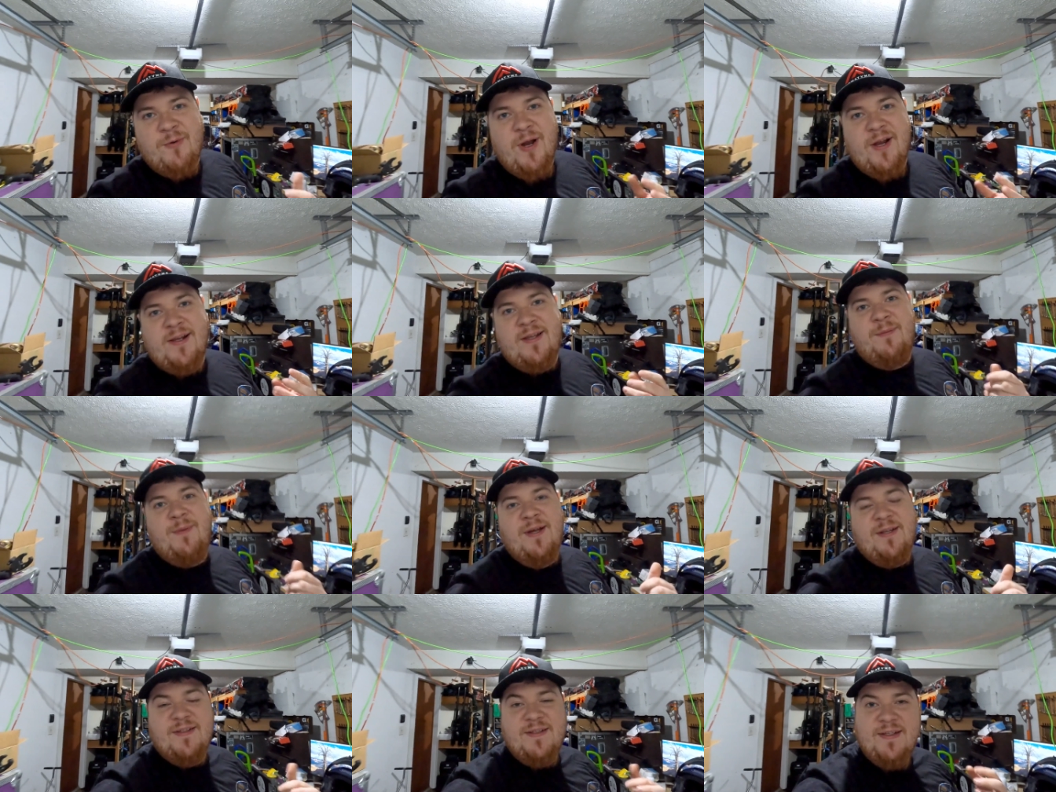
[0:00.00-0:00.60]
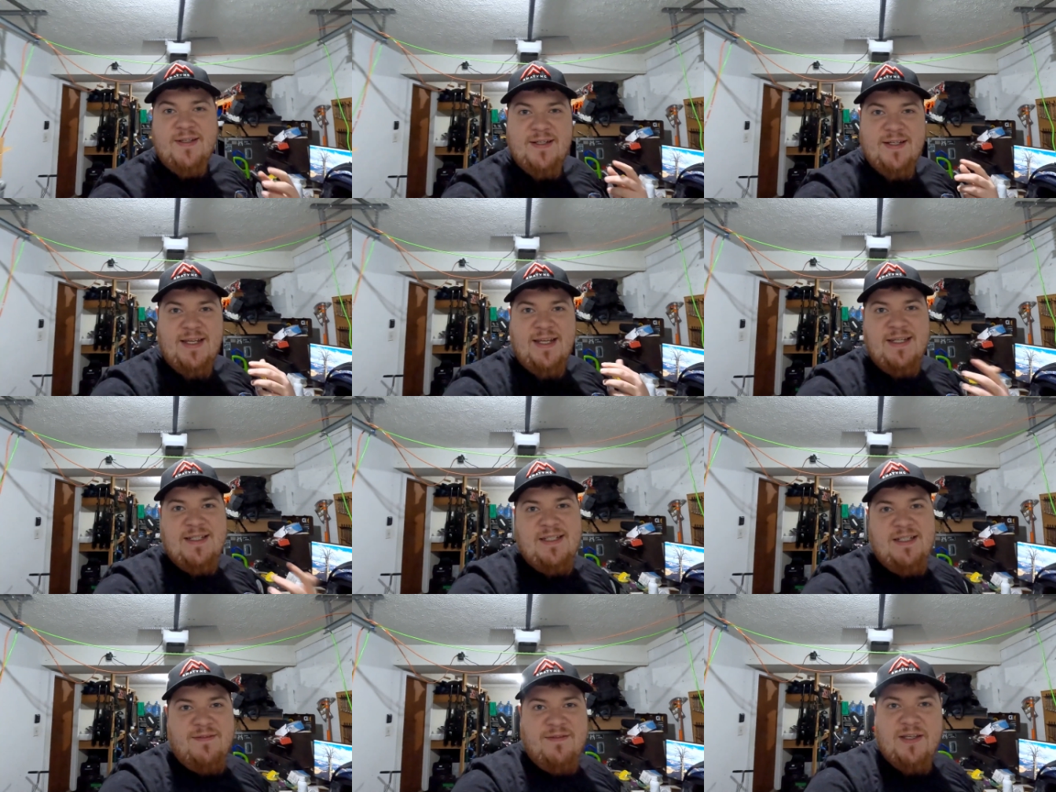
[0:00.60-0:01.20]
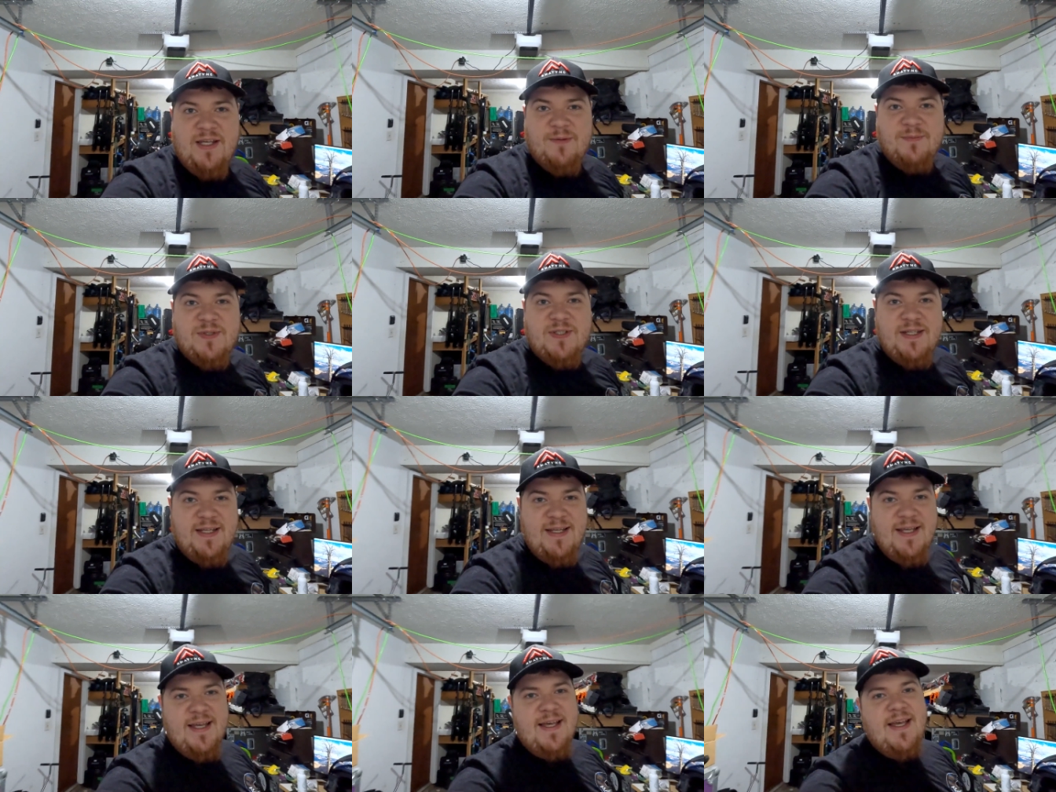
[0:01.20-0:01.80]
Rocky Mountain
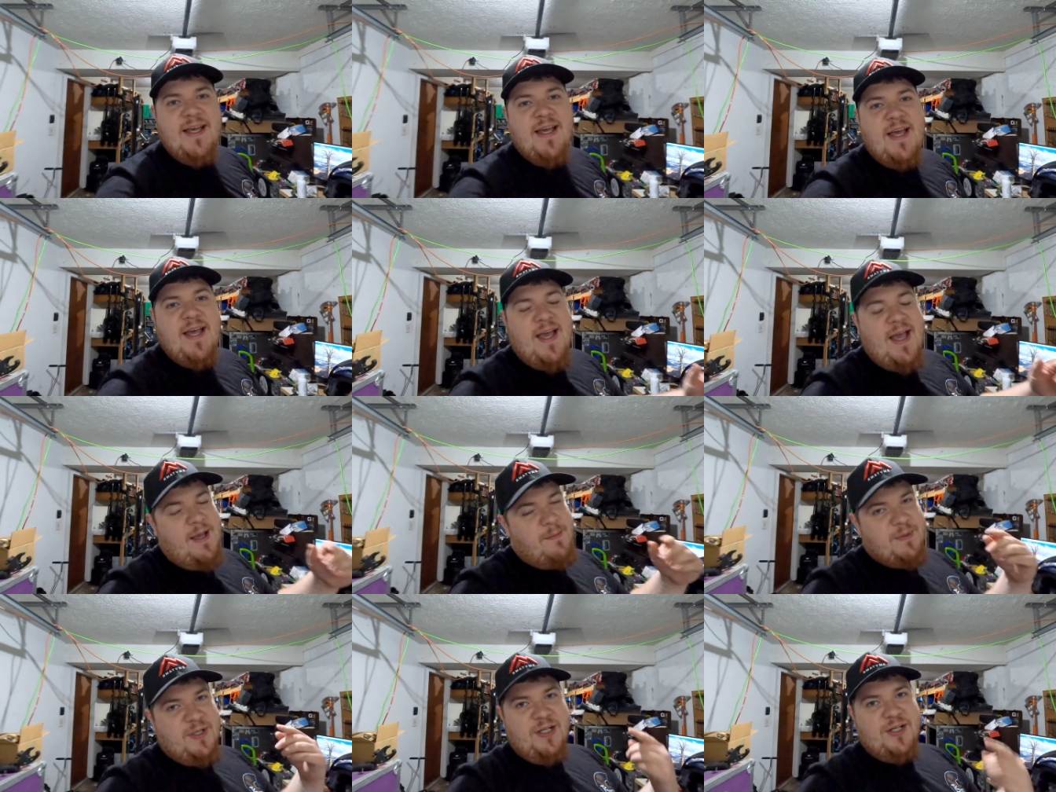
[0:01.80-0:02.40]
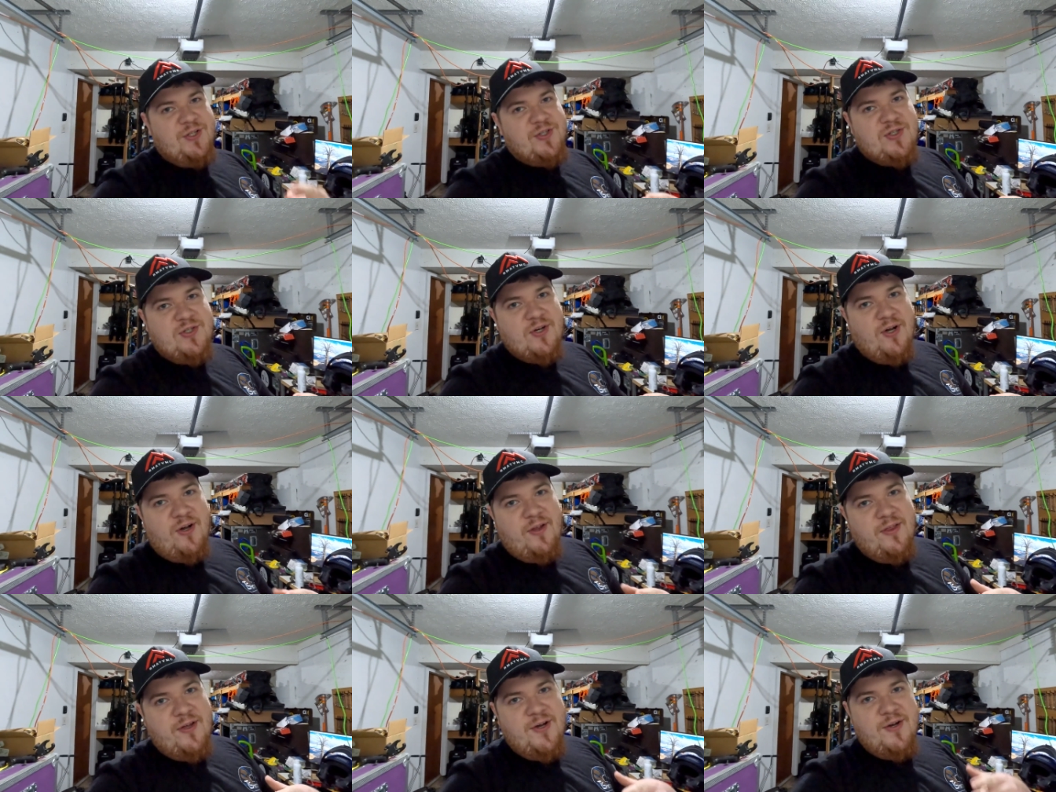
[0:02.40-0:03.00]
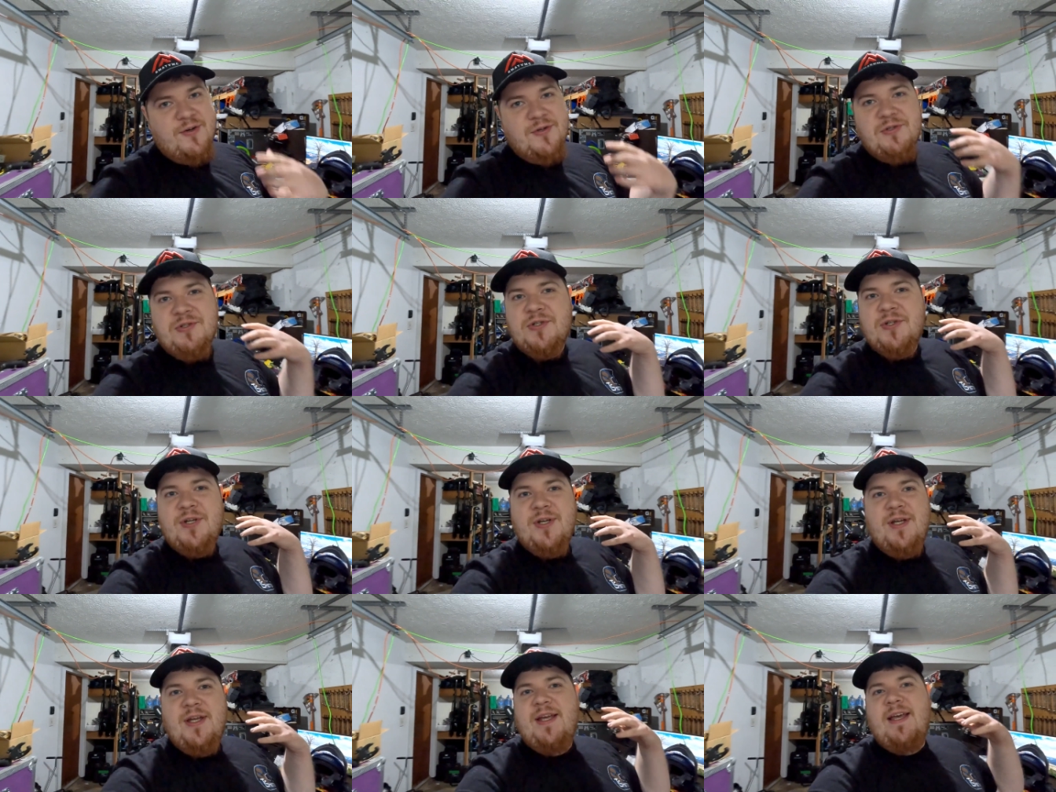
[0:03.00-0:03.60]
ETVMC. I'm going to install
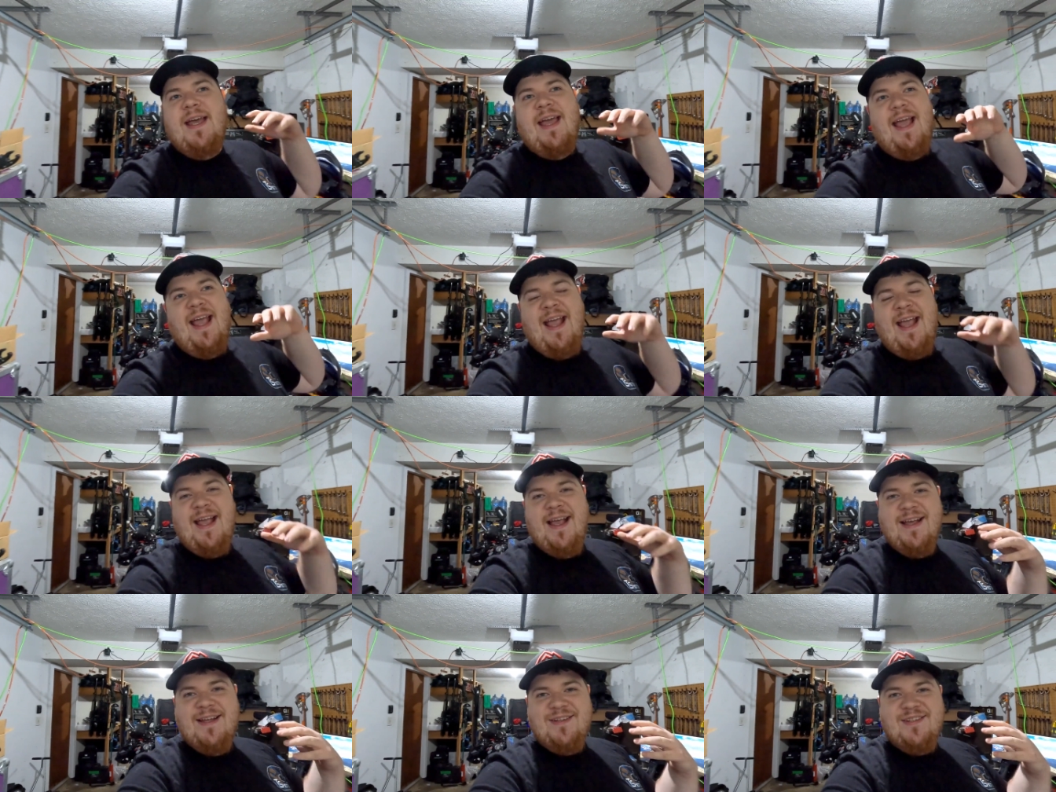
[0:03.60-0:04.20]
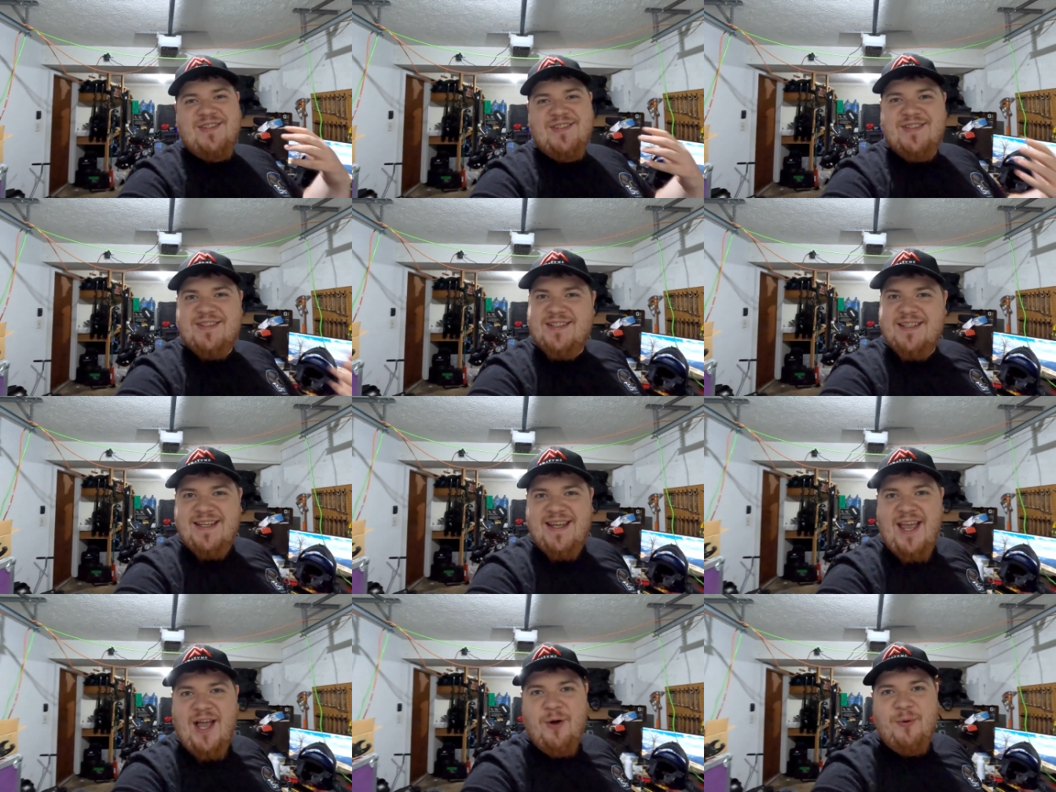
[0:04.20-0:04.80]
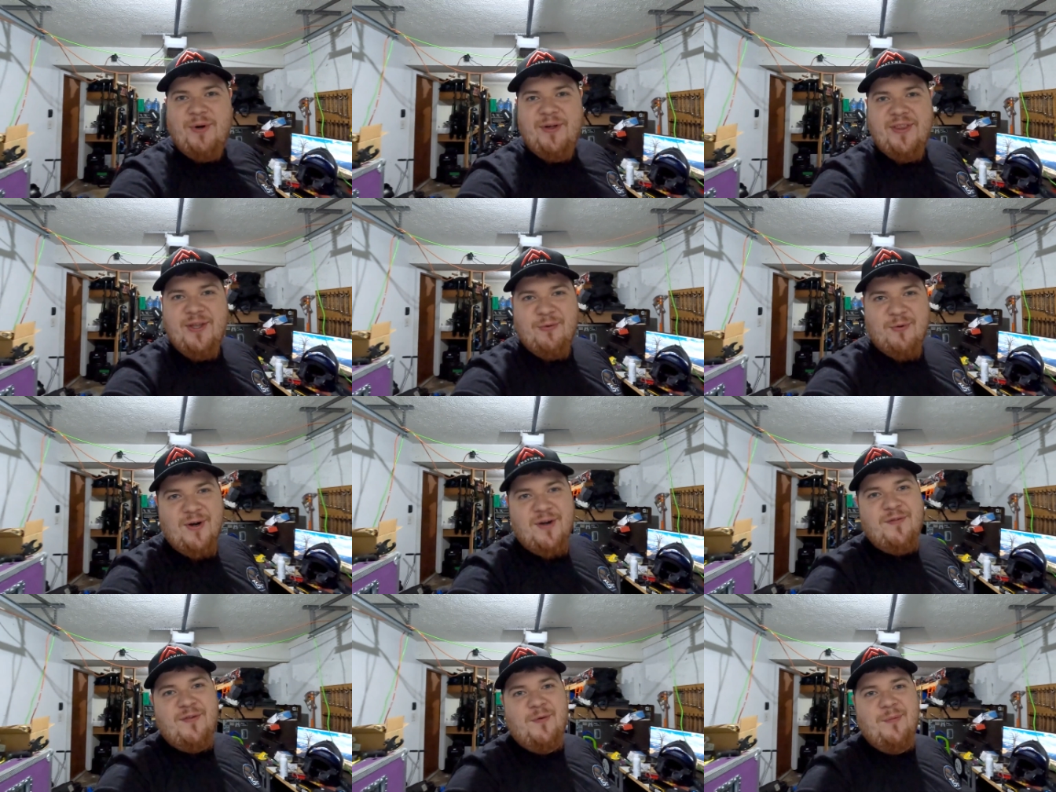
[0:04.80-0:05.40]
those and see how well they
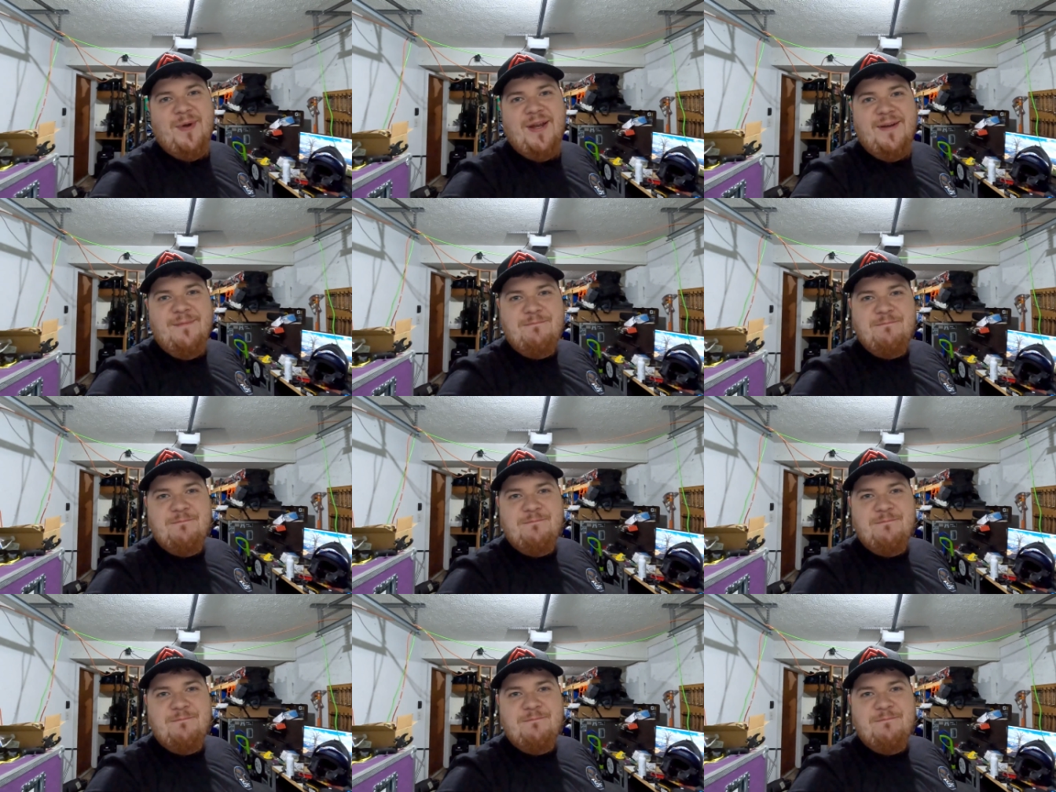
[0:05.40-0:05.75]
work for me.